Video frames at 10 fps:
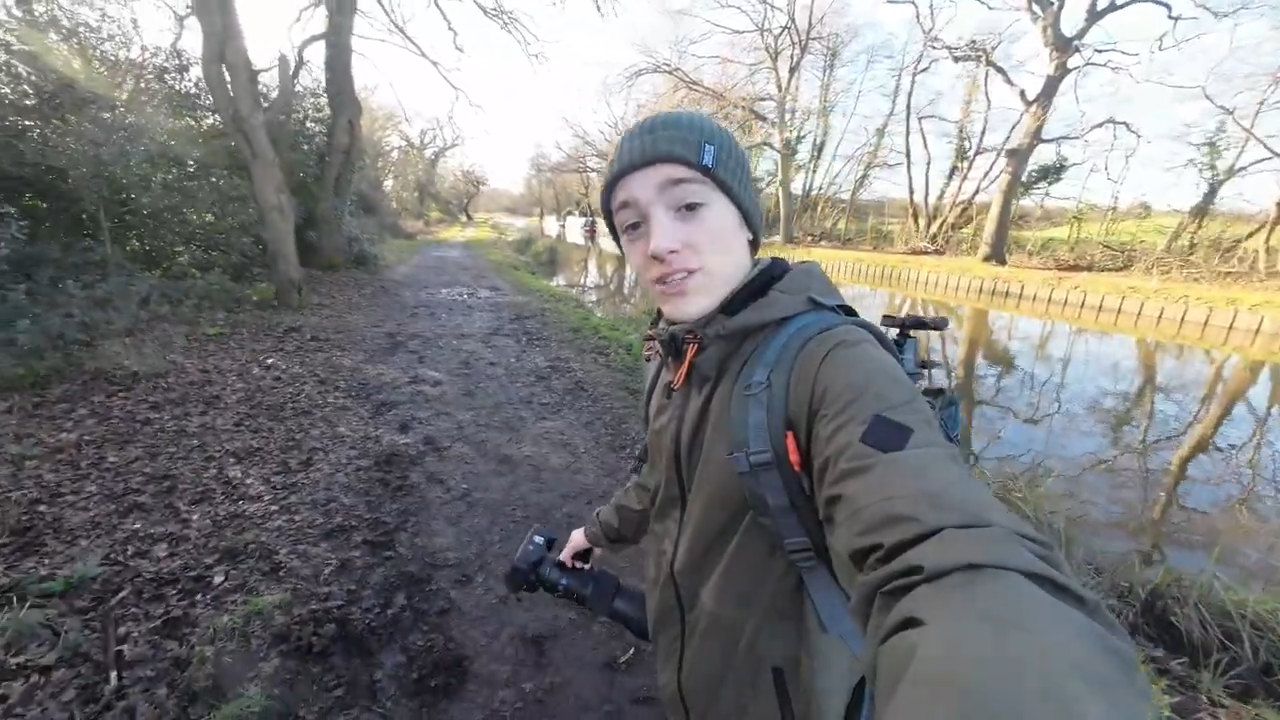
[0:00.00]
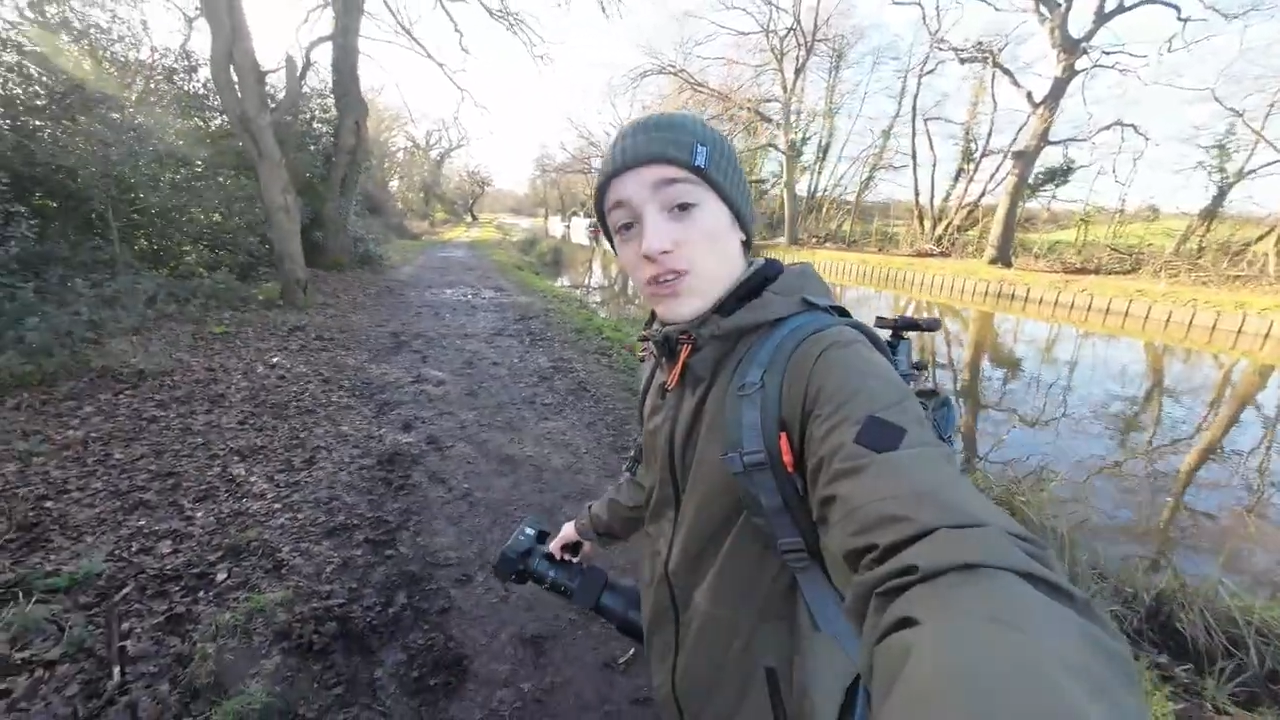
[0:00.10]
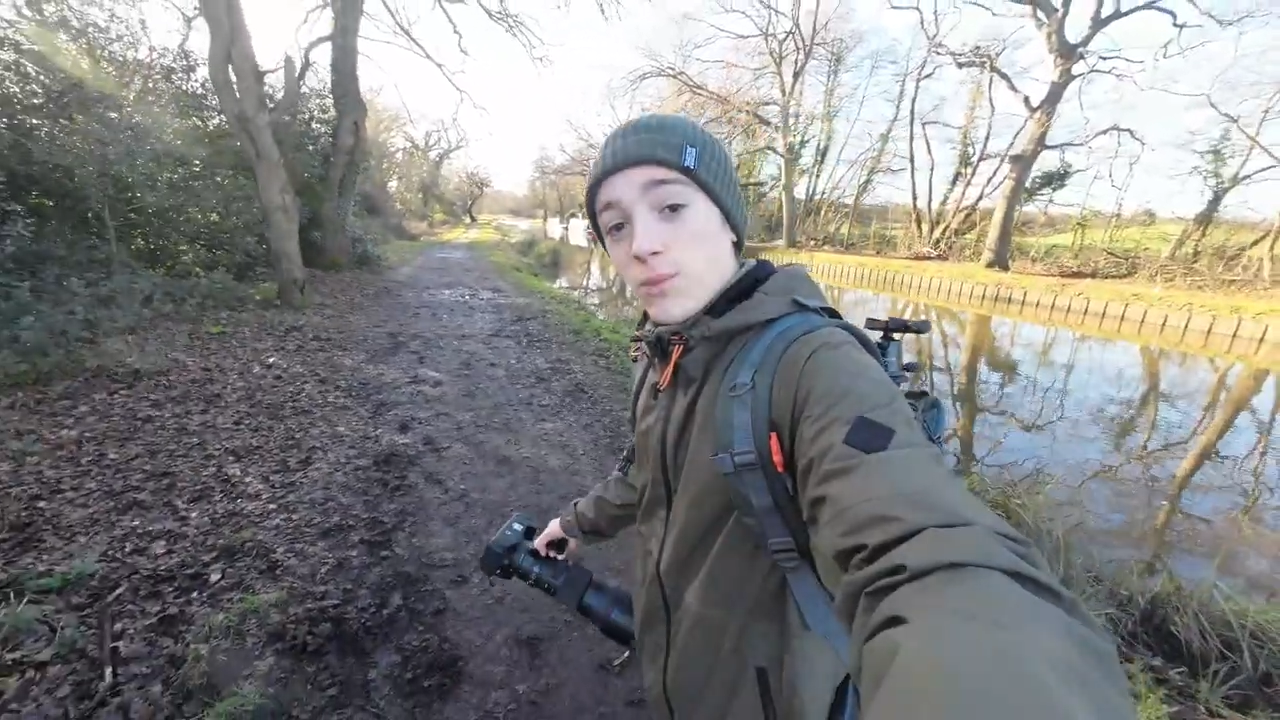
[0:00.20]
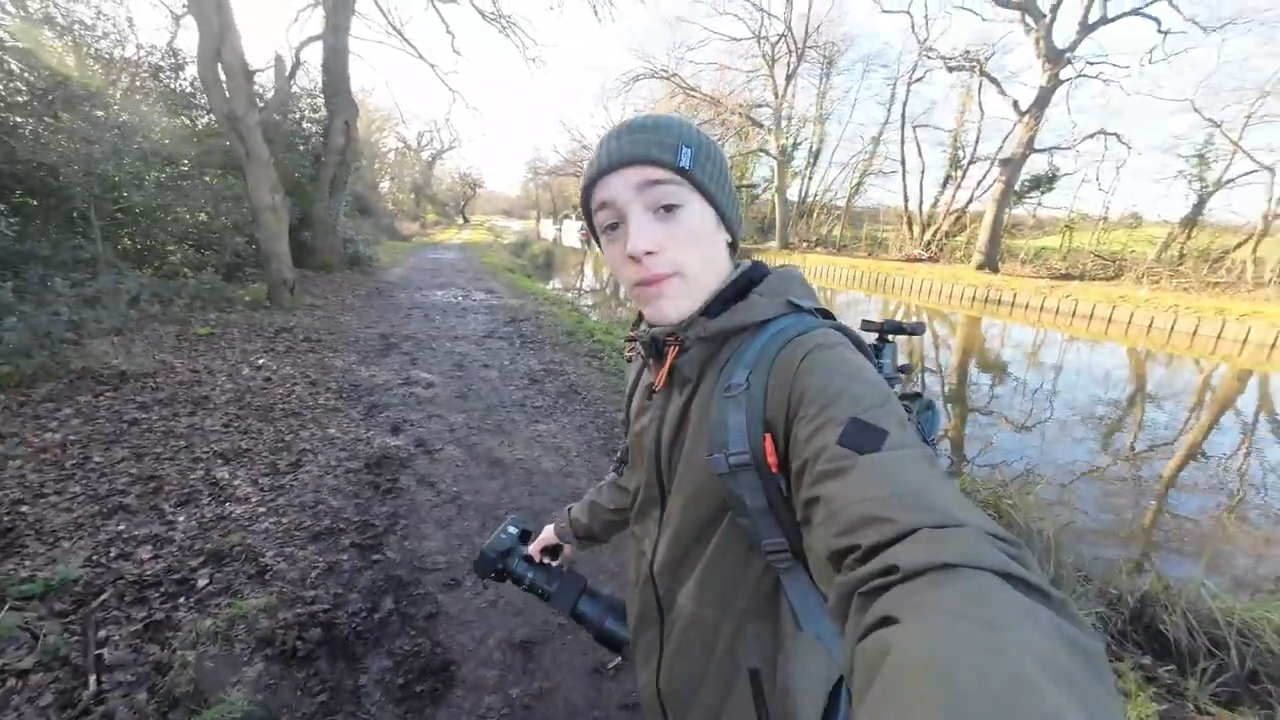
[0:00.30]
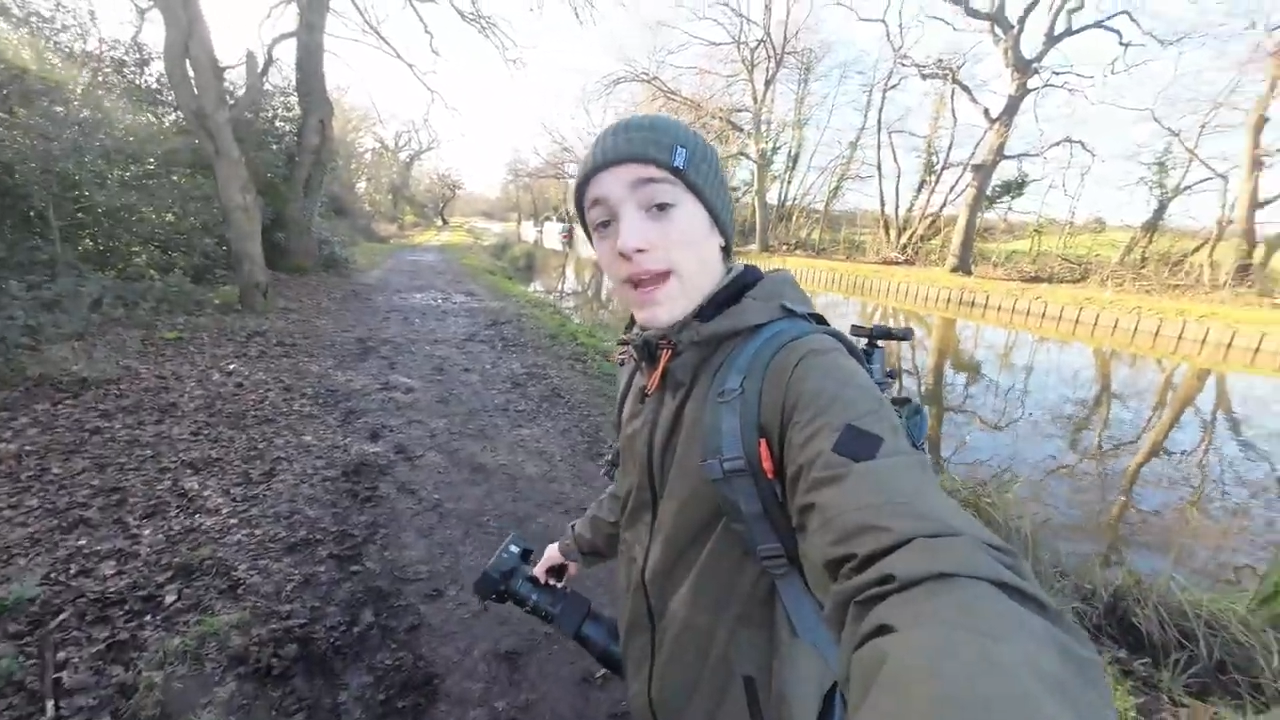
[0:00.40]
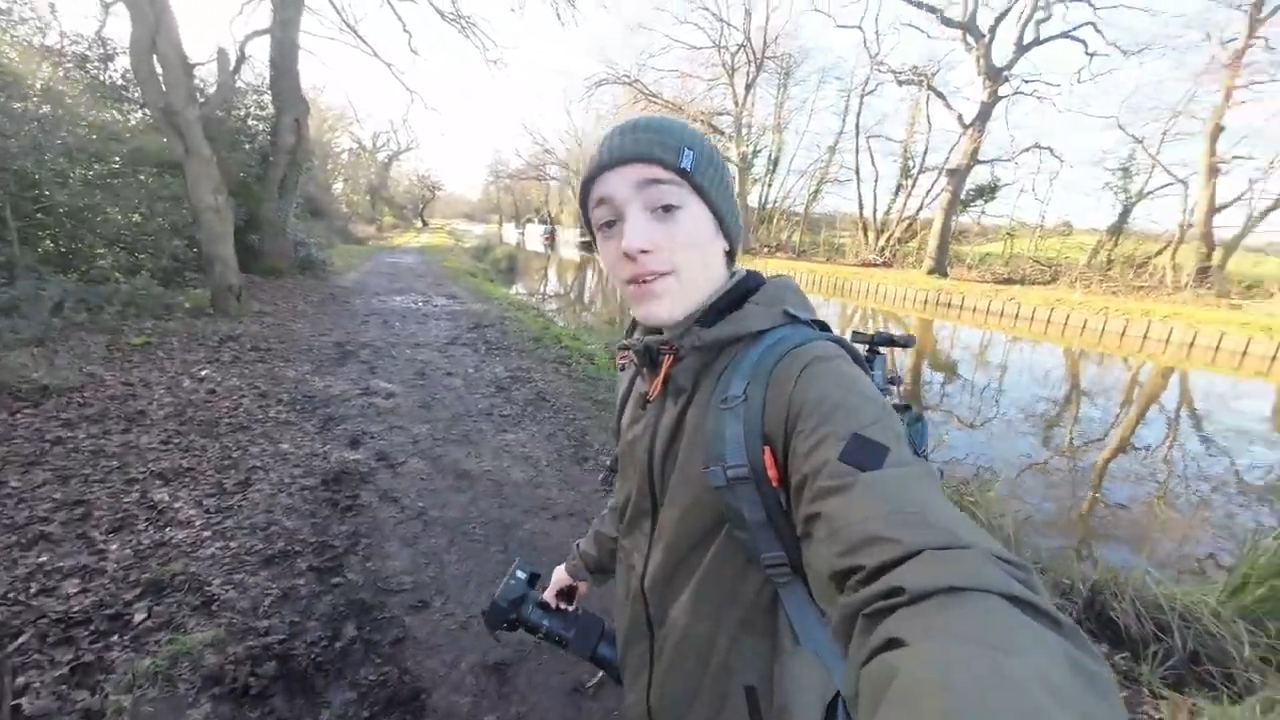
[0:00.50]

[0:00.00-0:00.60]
as you may